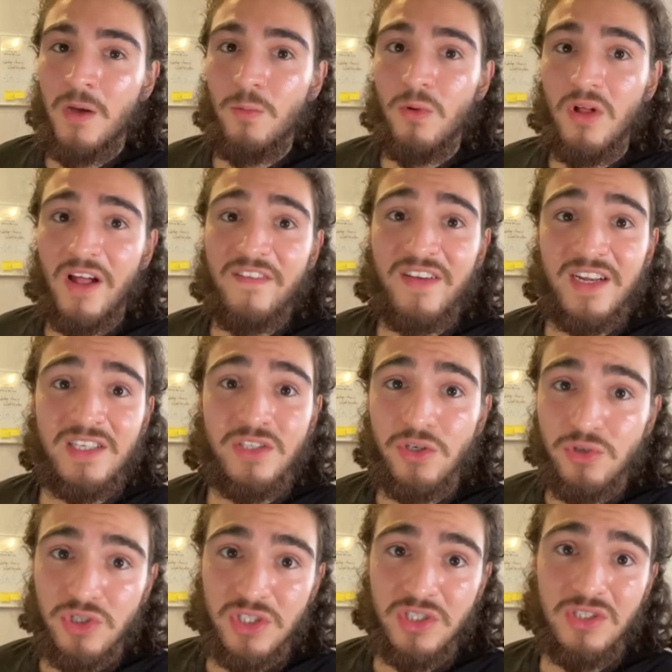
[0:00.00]
Well, I find
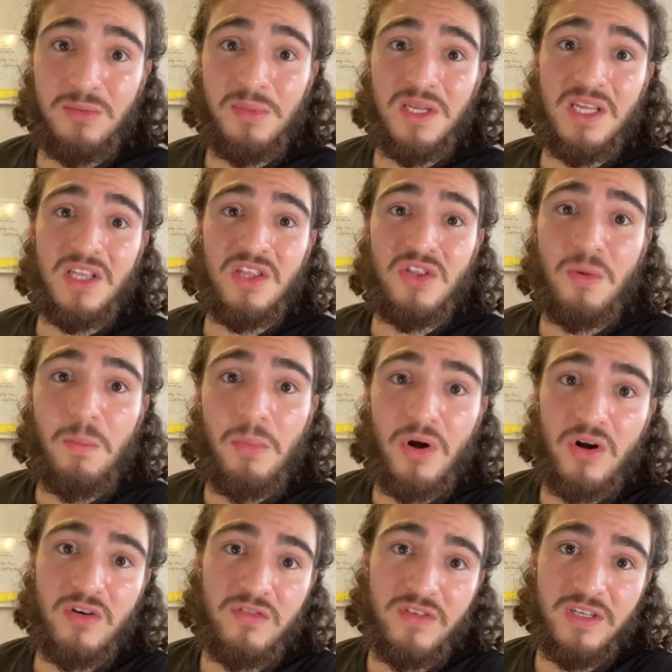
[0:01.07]
Notion to be the
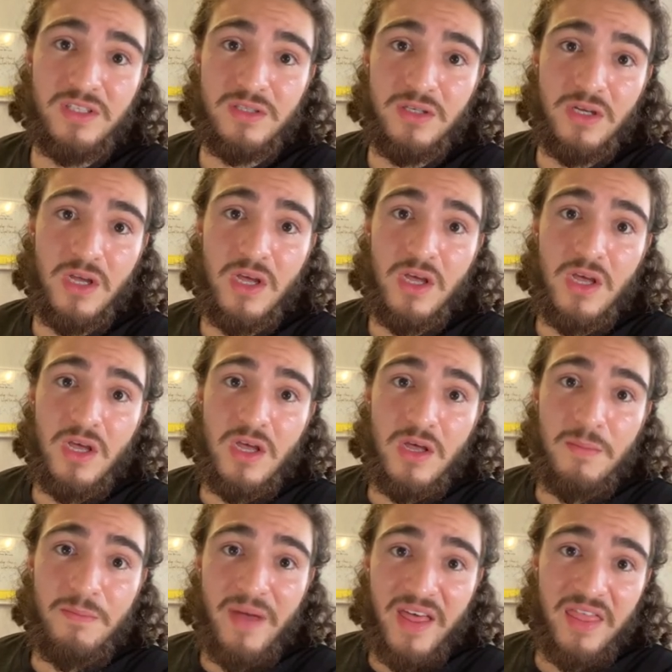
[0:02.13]
perfect
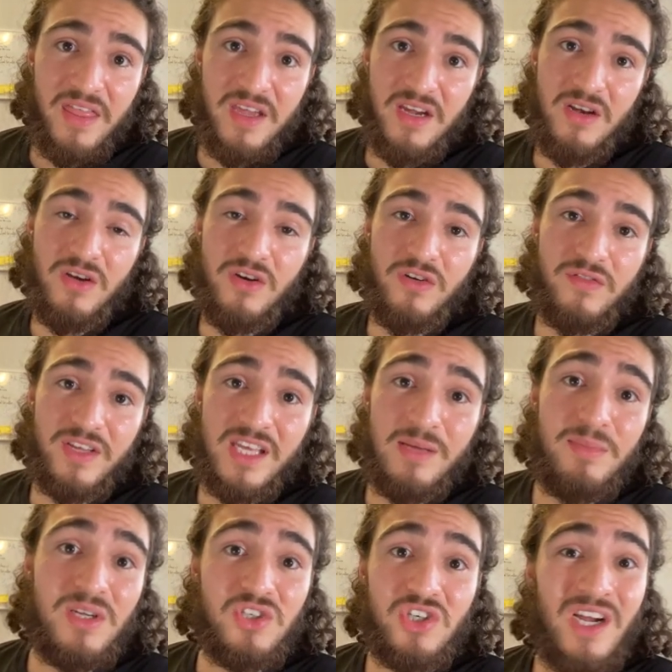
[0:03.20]
method of
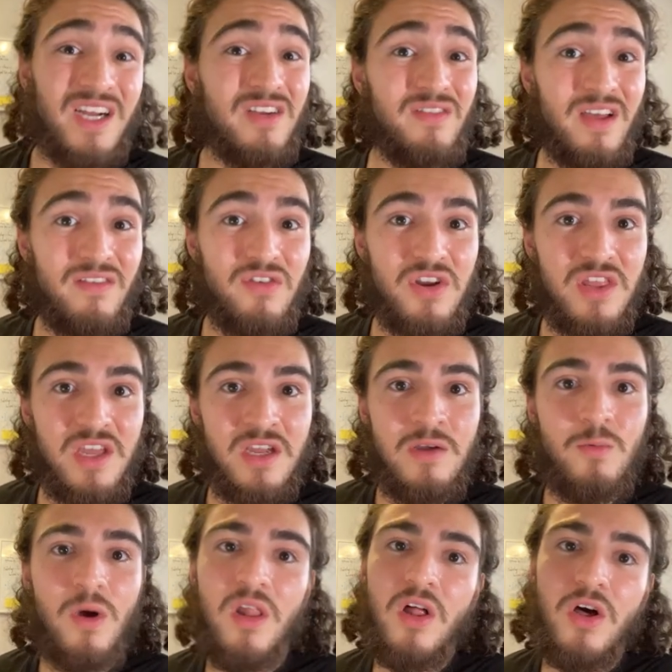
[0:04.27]
keeping track of everything
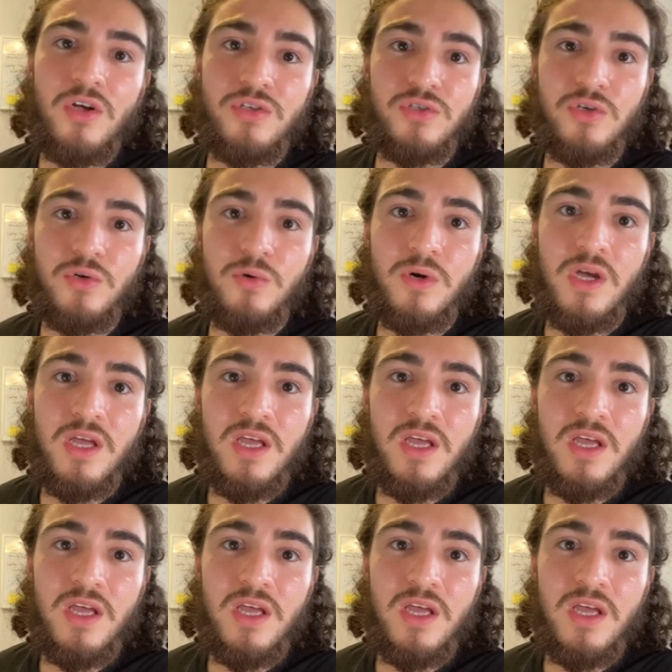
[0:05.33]
while also